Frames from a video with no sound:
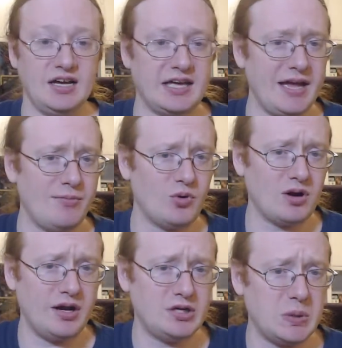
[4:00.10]
game
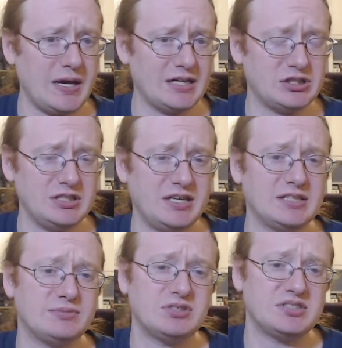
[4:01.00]
where I don't actually get
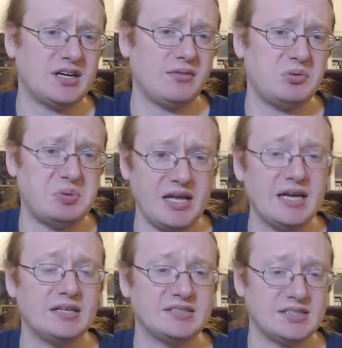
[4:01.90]
as much time to play it
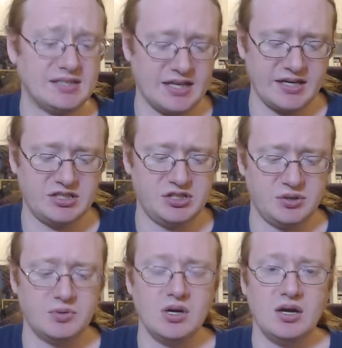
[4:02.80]
as I'd like
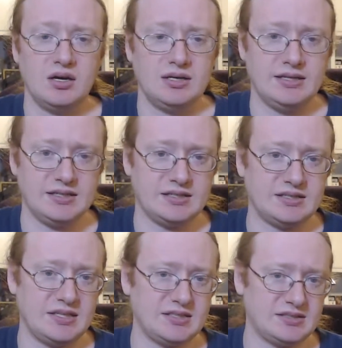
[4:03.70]
to. And
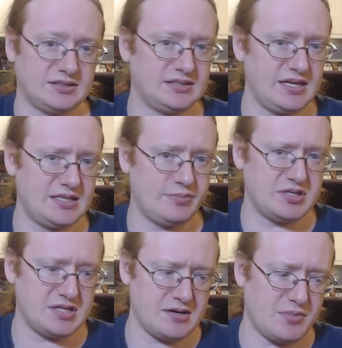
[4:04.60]
it takes a bit
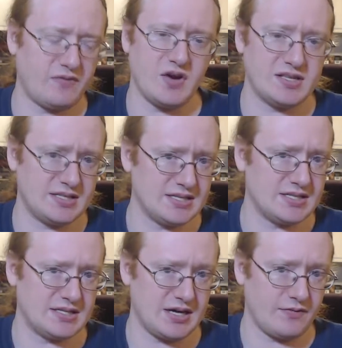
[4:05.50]
to get my friends to
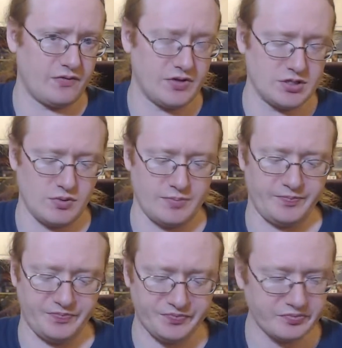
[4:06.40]
sit down for this one.
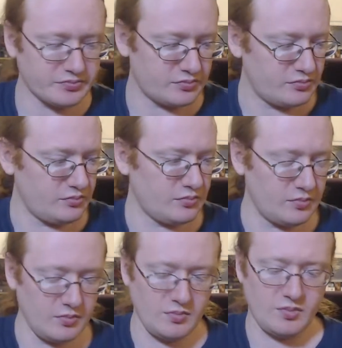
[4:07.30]

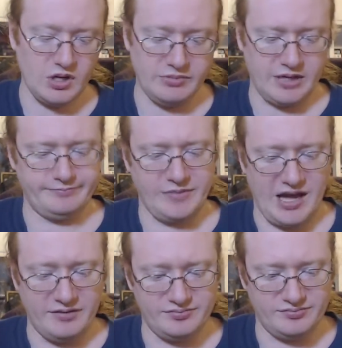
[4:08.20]
But yeah,
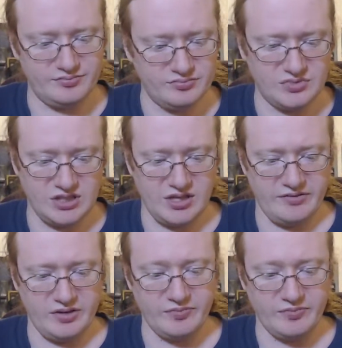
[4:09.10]
say that be.